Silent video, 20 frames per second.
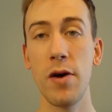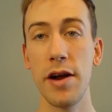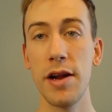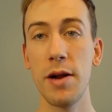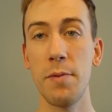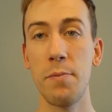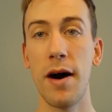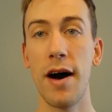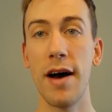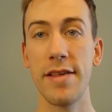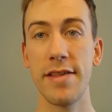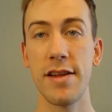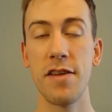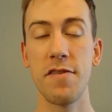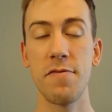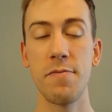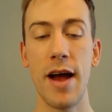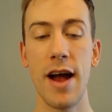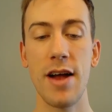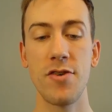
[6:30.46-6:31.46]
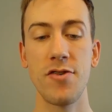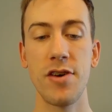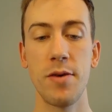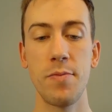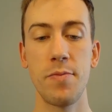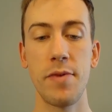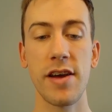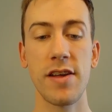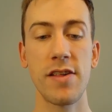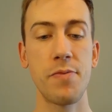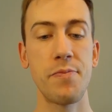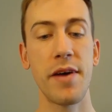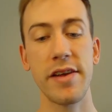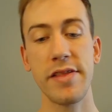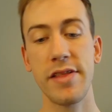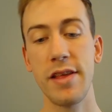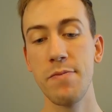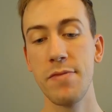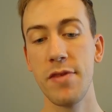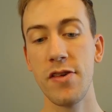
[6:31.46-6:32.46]
are in a positive matchup,
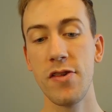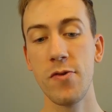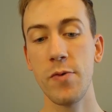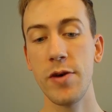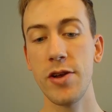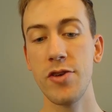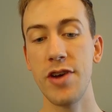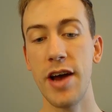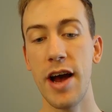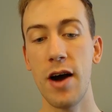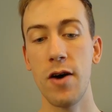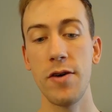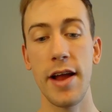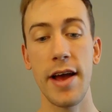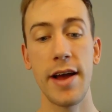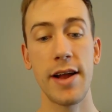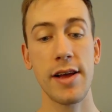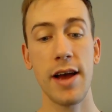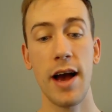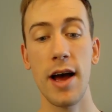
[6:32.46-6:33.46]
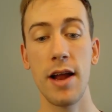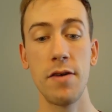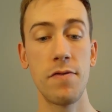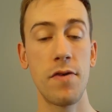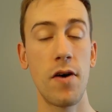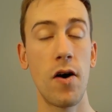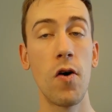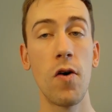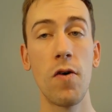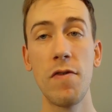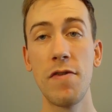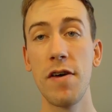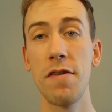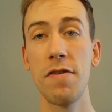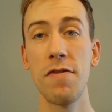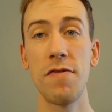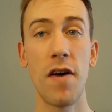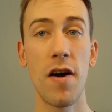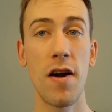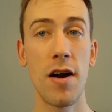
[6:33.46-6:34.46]
expect them to switch out and kind of over
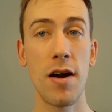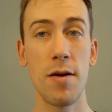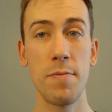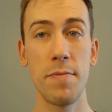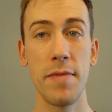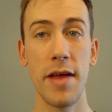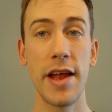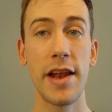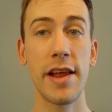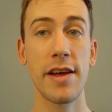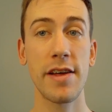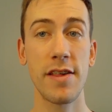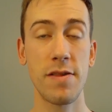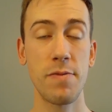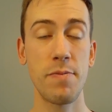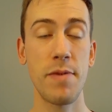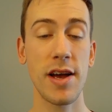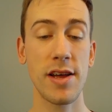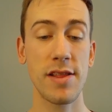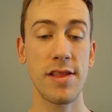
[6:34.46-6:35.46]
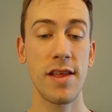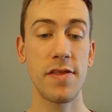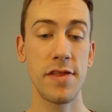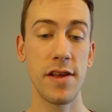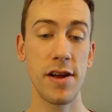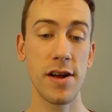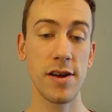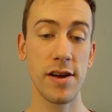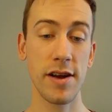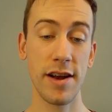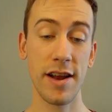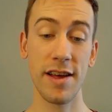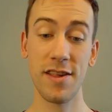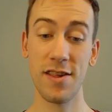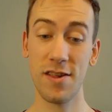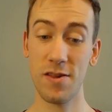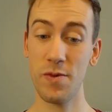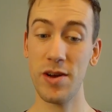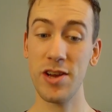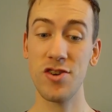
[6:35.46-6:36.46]
farm and expect that they're going to
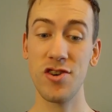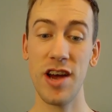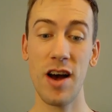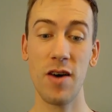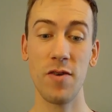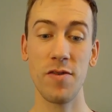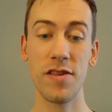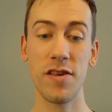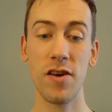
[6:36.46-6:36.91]
switch out.